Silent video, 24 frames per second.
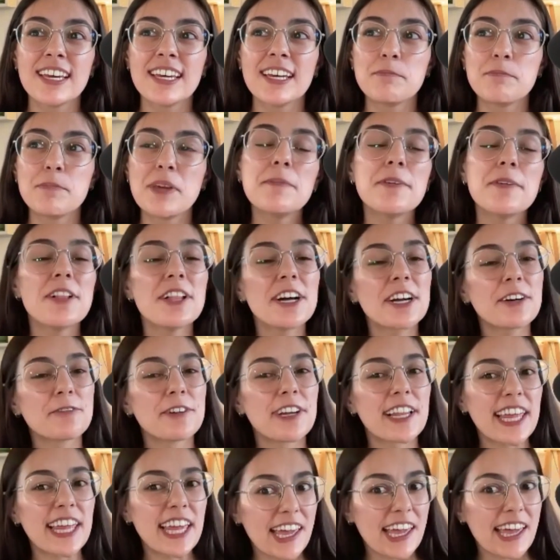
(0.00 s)
people are
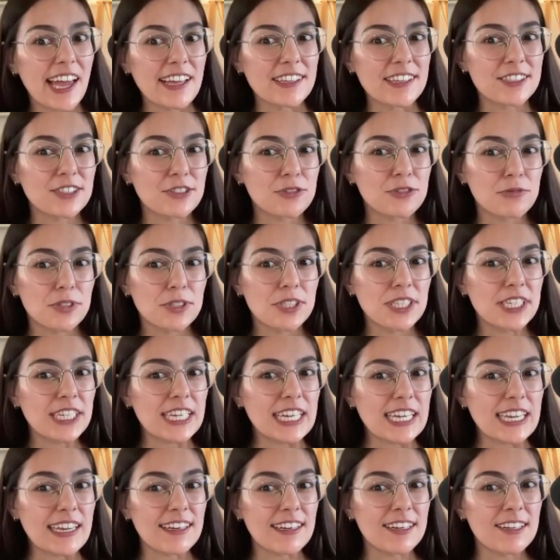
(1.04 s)
really against
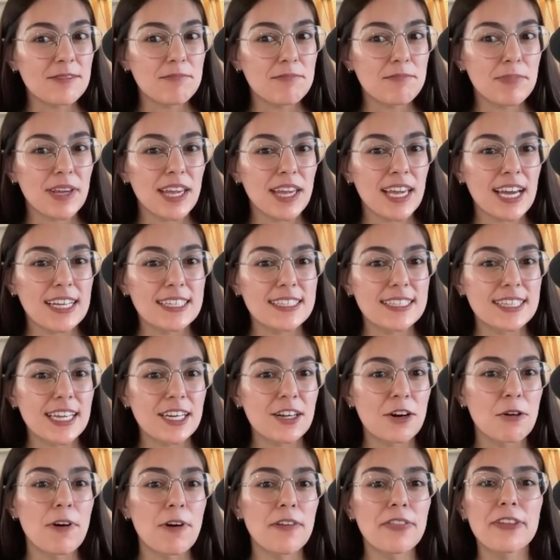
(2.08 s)
routine because they
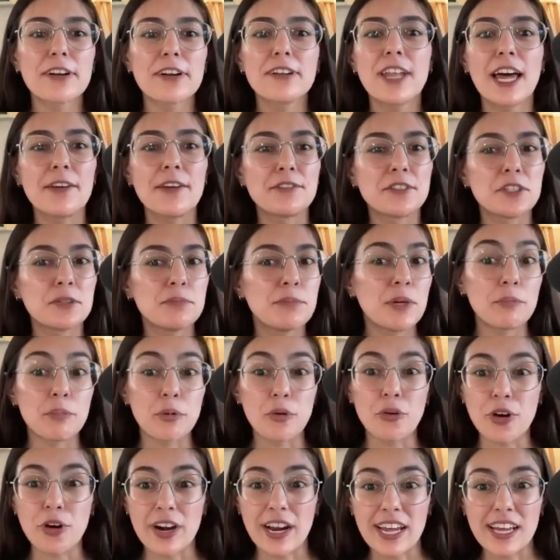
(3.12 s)
don't want their life to be
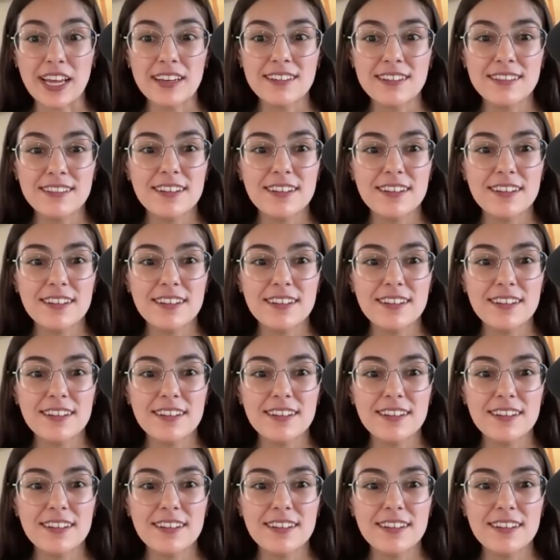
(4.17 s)
boring.